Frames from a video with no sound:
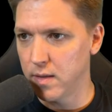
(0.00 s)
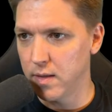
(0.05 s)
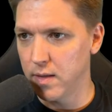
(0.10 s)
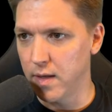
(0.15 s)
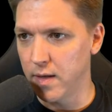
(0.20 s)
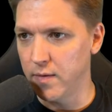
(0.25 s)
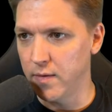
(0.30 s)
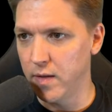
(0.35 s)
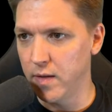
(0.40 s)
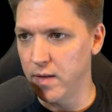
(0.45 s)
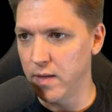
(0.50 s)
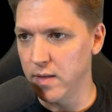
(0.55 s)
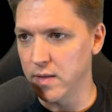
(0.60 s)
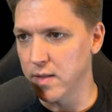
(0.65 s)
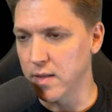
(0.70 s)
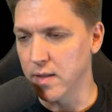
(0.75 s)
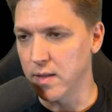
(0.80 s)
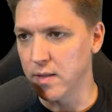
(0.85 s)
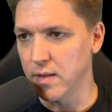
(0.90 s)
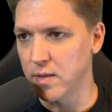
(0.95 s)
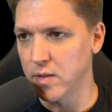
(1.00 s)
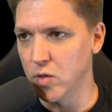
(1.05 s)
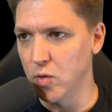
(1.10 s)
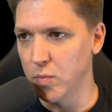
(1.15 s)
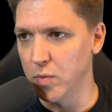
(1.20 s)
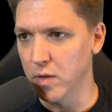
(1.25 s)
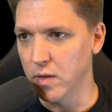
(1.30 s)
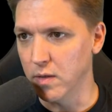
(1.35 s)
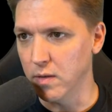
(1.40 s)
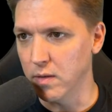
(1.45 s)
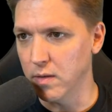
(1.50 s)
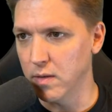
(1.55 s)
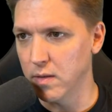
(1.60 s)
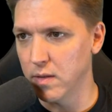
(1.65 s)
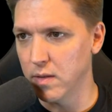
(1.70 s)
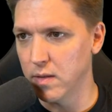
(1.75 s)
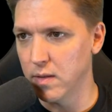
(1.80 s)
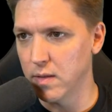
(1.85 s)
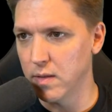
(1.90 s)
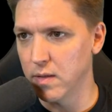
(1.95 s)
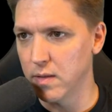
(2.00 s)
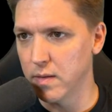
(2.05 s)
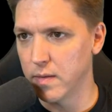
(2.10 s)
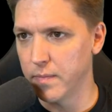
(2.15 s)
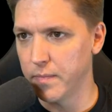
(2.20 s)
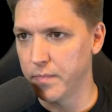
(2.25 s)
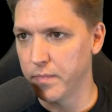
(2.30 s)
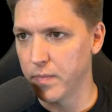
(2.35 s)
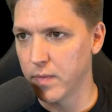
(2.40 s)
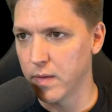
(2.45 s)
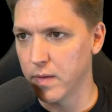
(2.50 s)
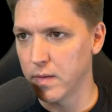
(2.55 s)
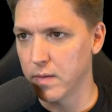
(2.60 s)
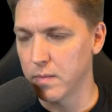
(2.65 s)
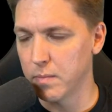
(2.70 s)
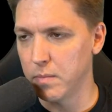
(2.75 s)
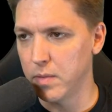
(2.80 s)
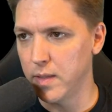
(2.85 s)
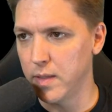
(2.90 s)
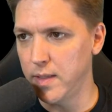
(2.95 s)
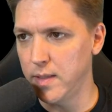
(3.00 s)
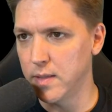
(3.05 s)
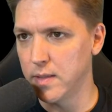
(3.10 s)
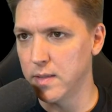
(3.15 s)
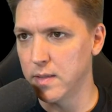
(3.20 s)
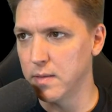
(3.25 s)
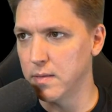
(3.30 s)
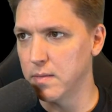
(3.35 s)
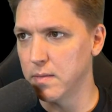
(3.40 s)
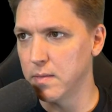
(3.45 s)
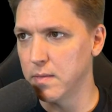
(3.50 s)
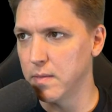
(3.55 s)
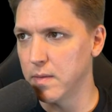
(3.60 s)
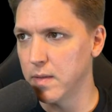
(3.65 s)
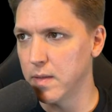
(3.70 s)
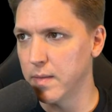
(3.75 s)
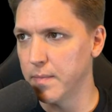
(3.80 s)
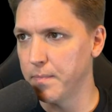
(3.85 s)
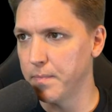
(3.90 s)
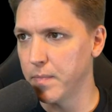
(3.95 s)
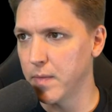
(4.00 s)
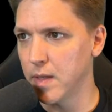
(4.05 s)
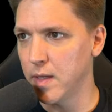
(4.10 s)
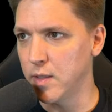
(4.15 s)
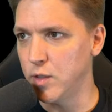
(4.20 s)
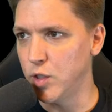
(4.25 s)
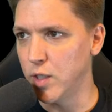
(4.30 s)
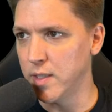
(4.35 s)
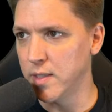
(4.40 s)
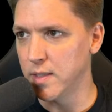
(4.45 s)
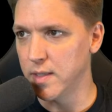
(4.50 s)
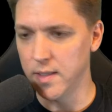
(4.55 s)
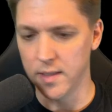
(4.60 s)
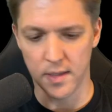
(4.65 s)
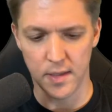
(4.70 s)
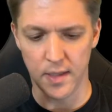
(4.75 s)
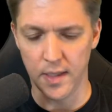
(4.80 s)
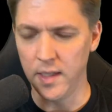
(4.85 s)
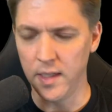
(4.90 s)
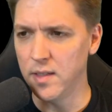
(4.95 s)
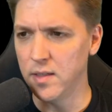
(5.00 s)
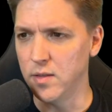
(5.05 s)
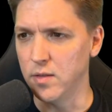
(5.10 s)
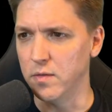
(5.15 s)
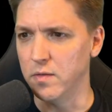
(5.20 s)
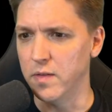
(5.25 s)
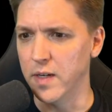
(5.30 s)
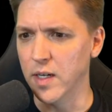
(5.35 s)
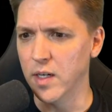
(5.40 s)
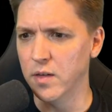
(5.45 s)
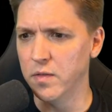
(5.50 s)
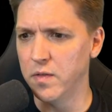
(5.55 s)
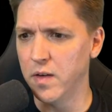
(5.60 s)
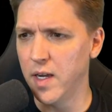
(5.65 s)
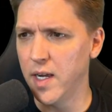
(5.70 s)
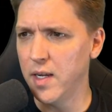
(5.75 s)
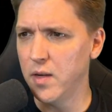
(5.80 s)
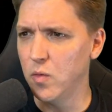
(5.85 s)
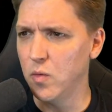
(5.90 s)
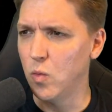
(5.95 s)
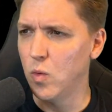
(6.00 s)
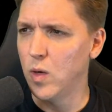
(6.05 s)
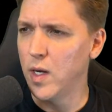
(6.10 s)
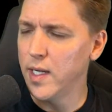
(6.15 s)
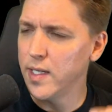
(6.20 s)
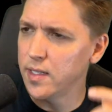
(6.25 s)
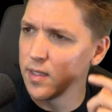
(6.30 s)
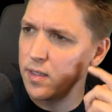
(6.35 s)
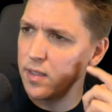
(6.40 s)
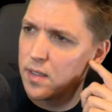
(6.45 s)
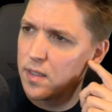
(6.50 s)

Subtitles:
Everything's like super... Please adjust this thing to verify? What?